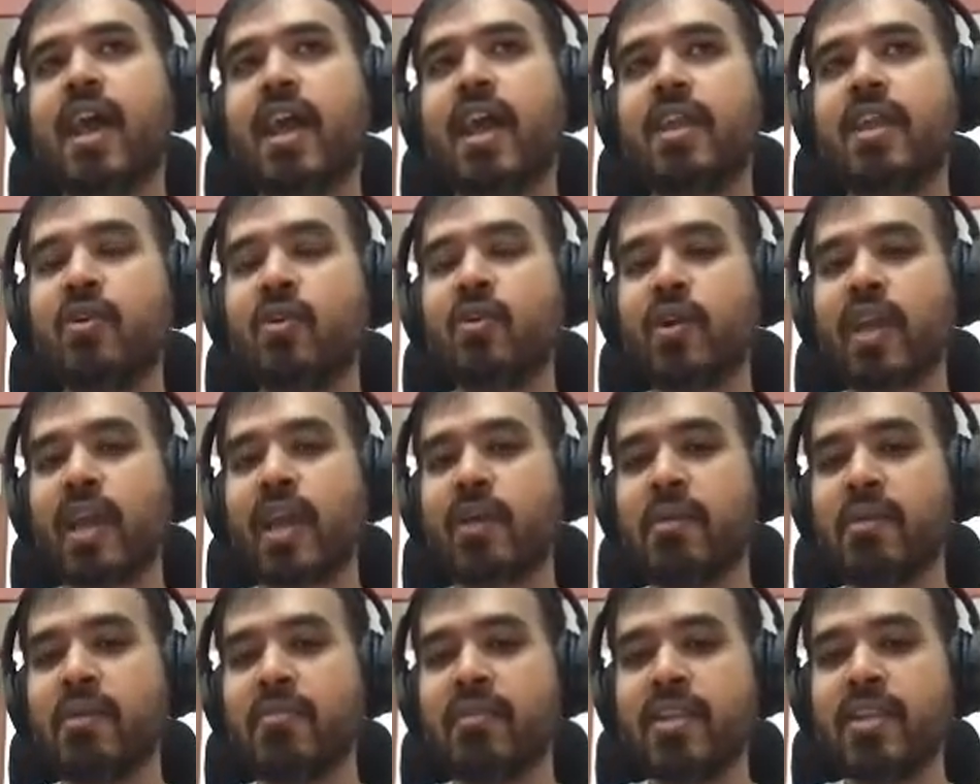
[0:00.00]
In
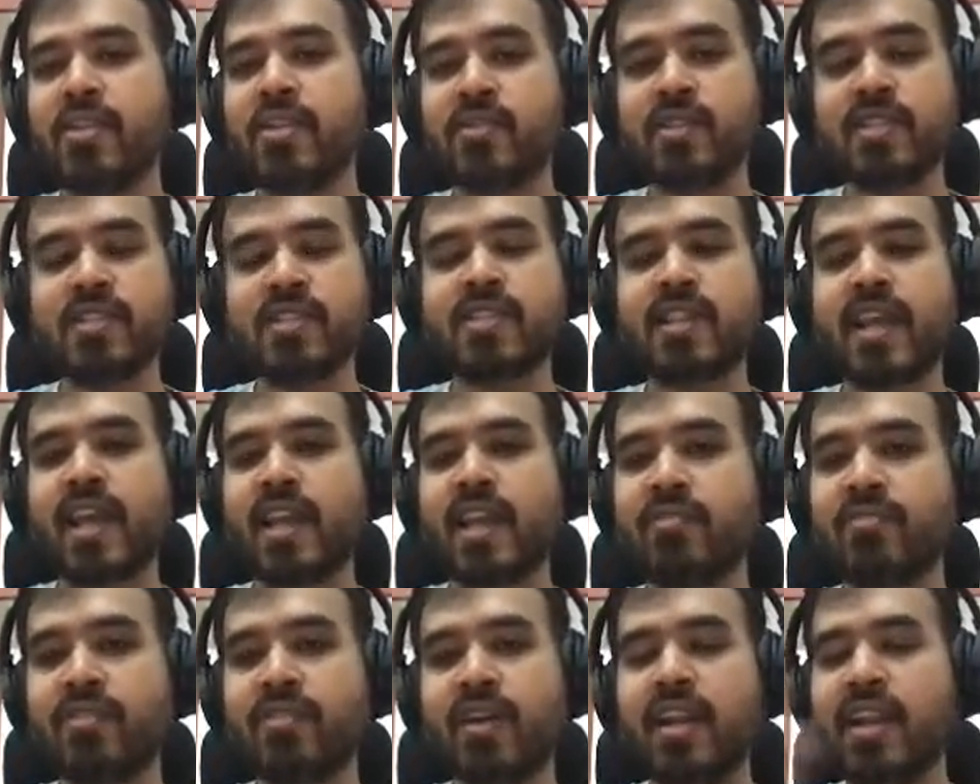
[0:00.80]
OCaml, when you just
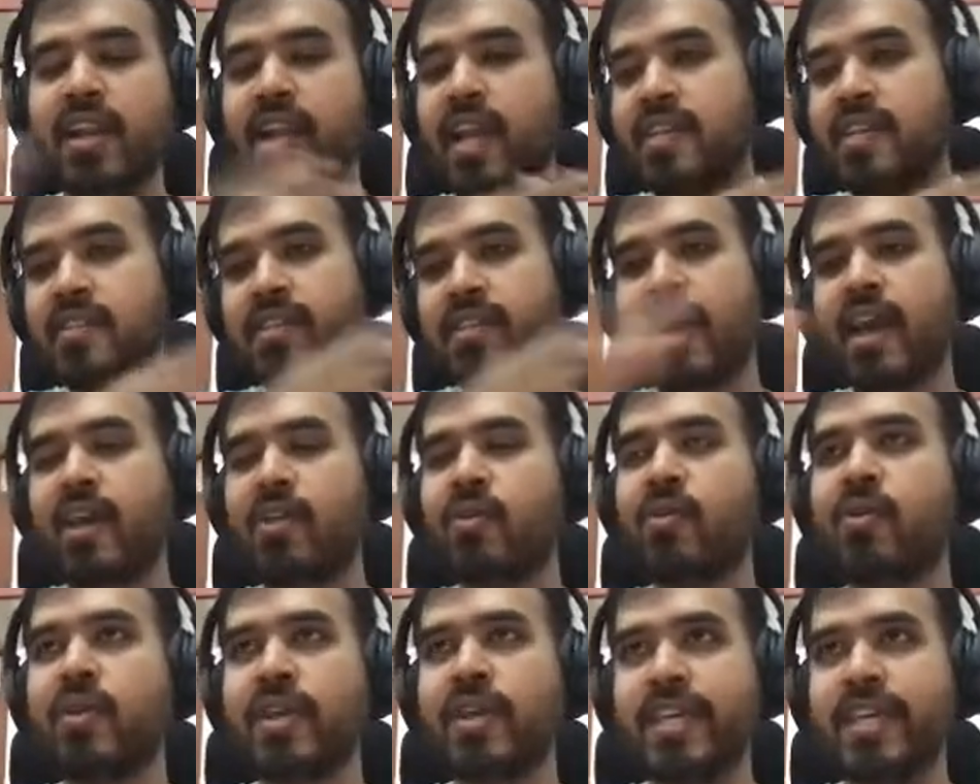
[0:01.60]
write funx
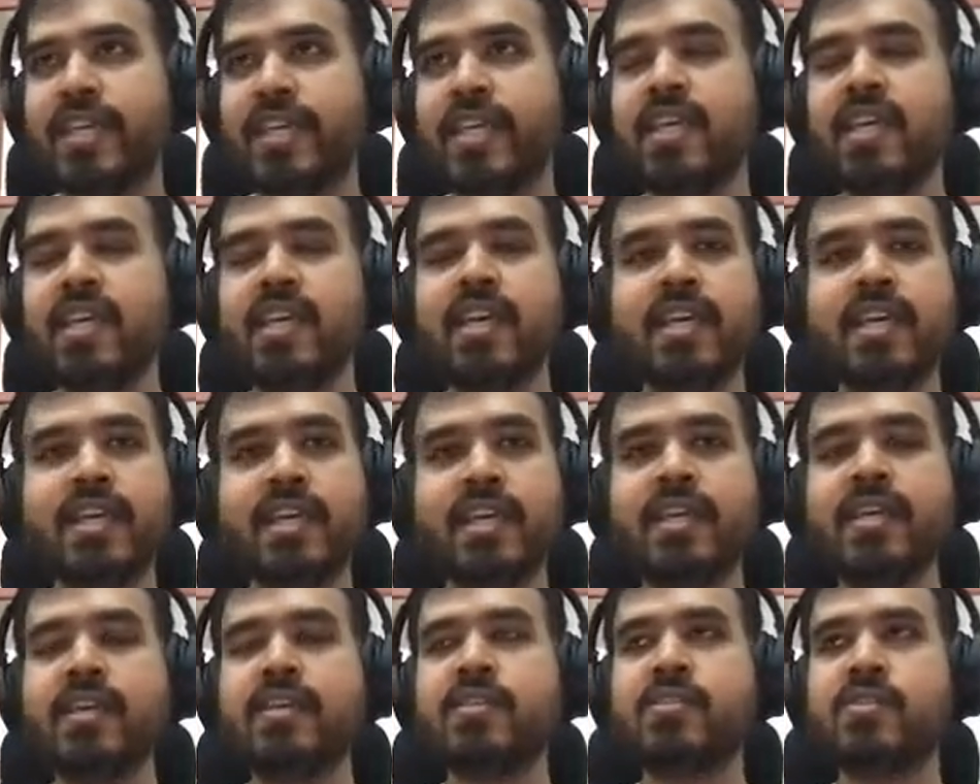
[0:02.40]
arrow e
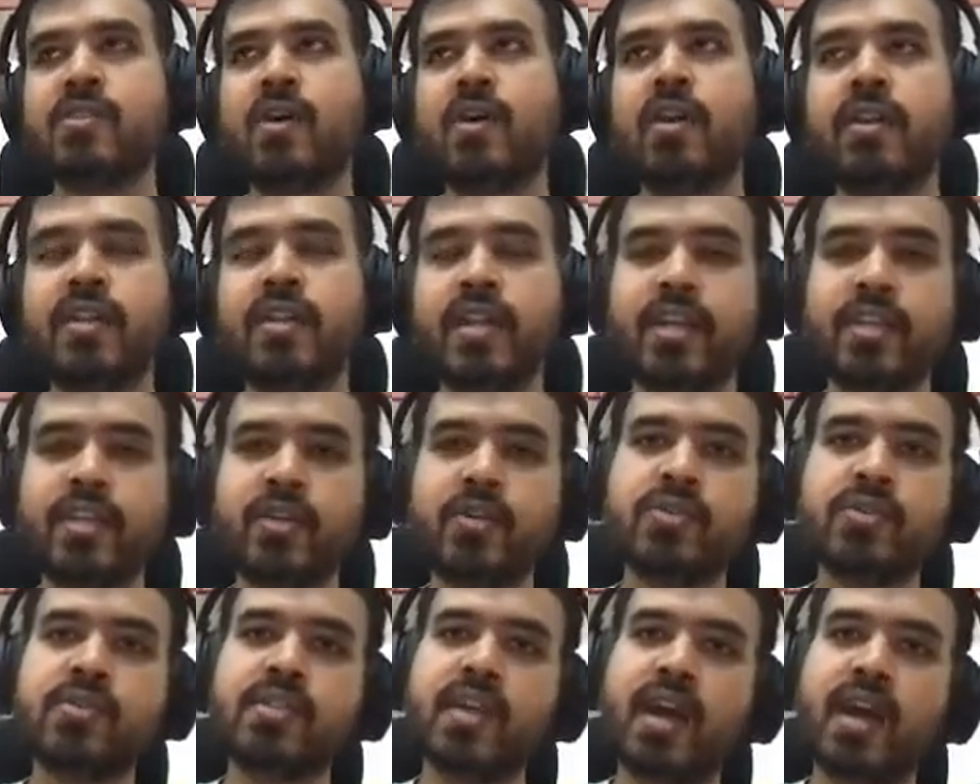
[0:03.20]
is not
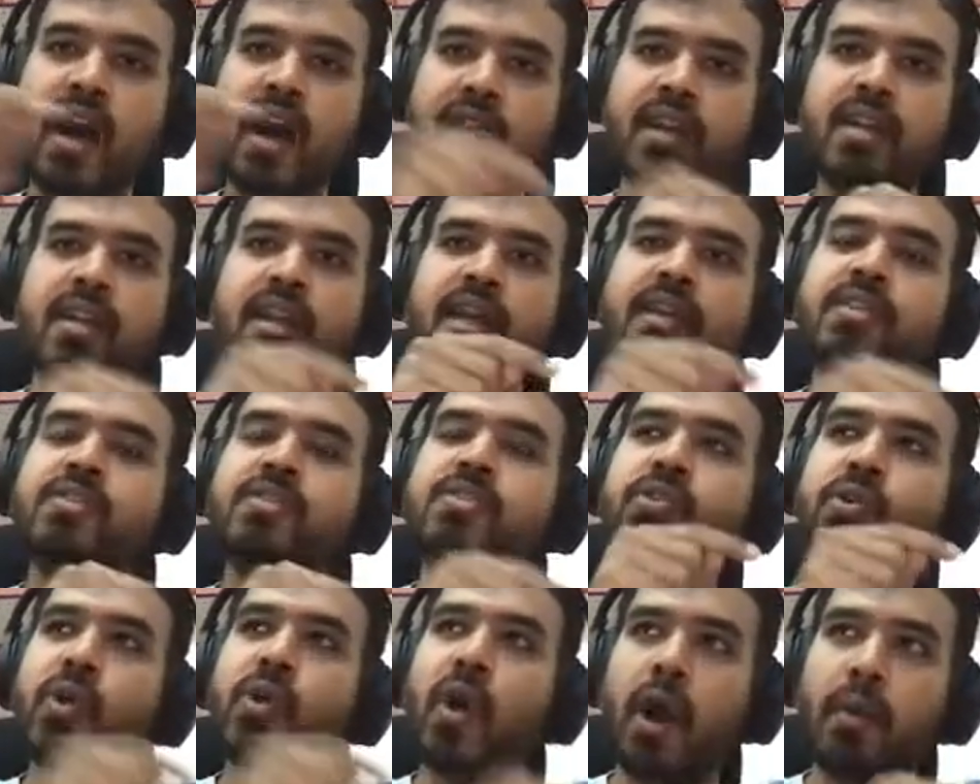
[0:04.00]
reduced
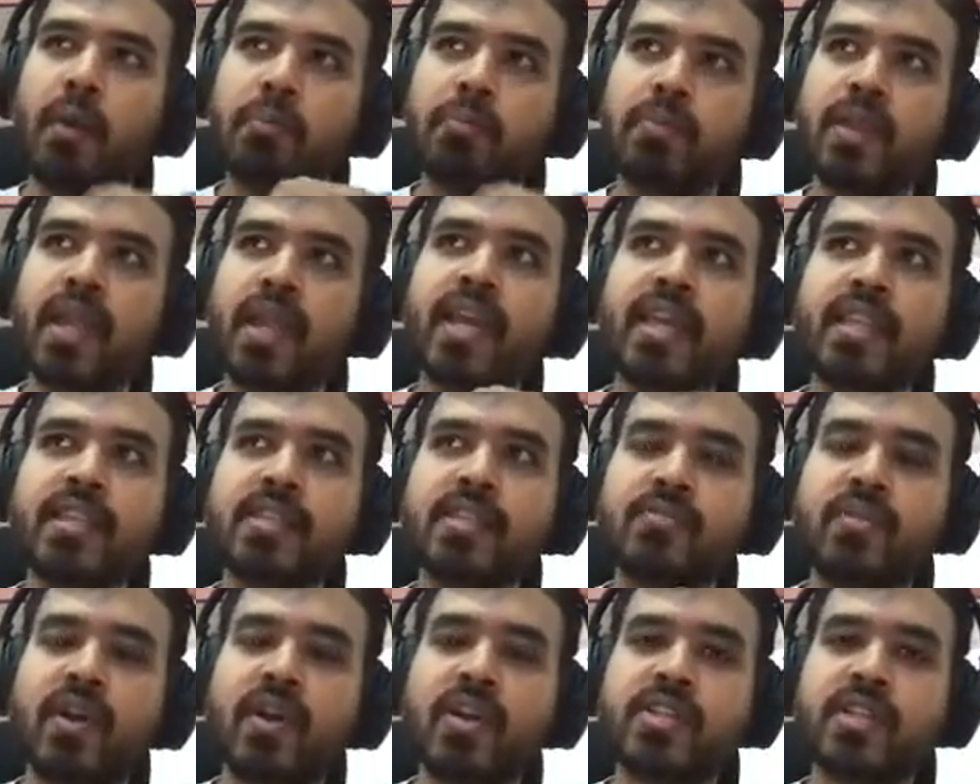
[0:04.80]
unless you apply
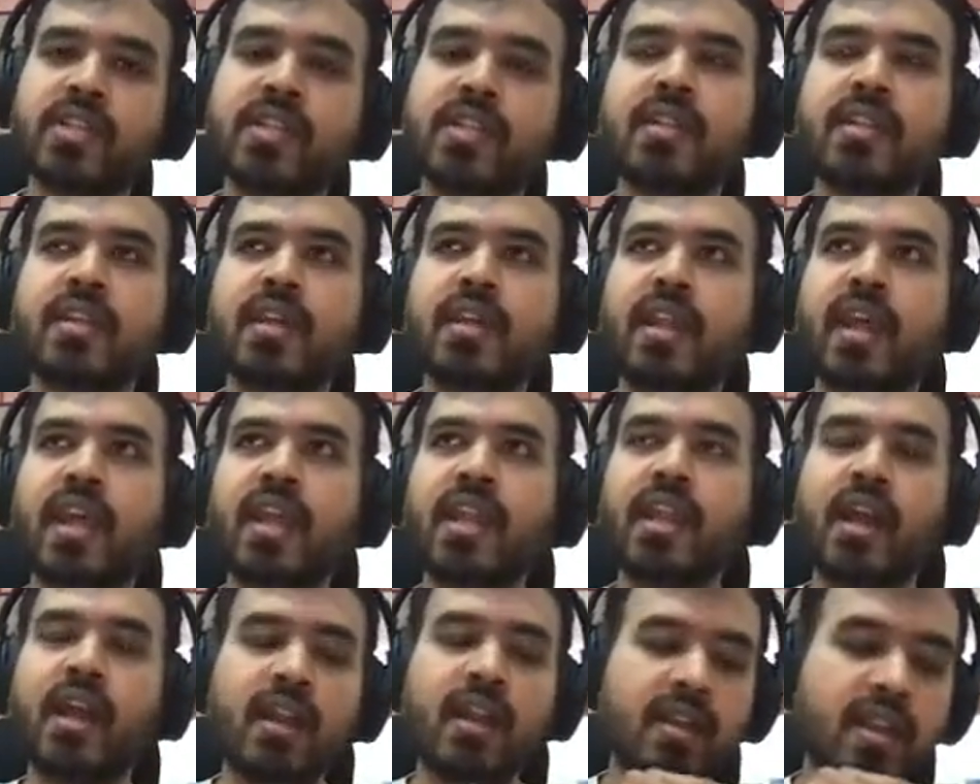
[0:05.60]
this function,
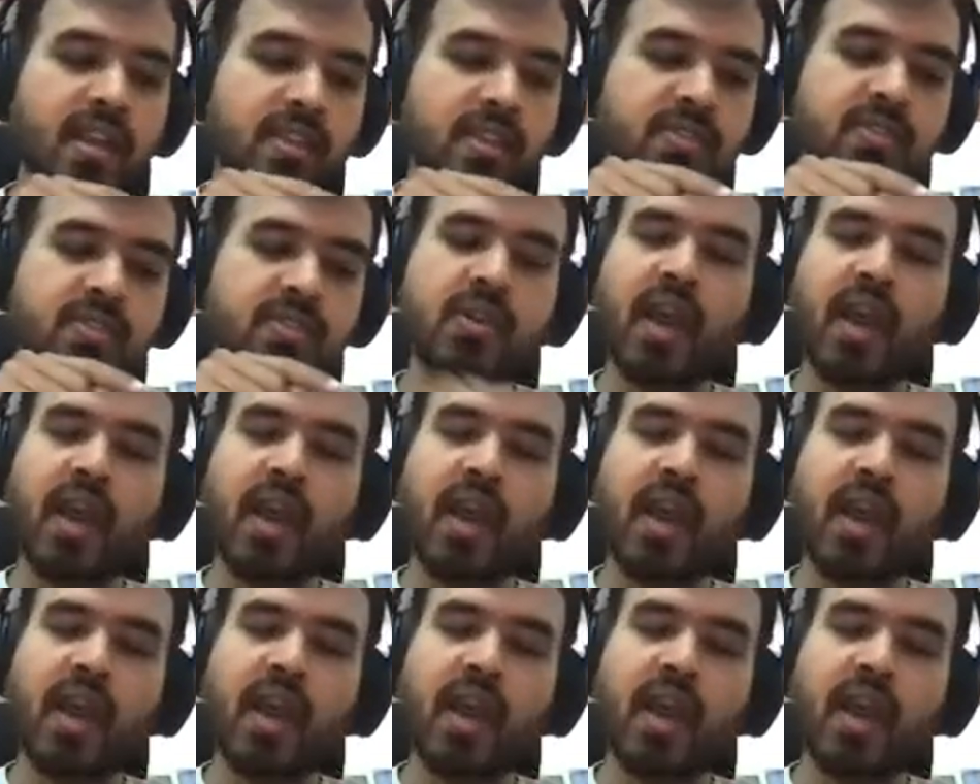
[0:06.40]
right? Unless you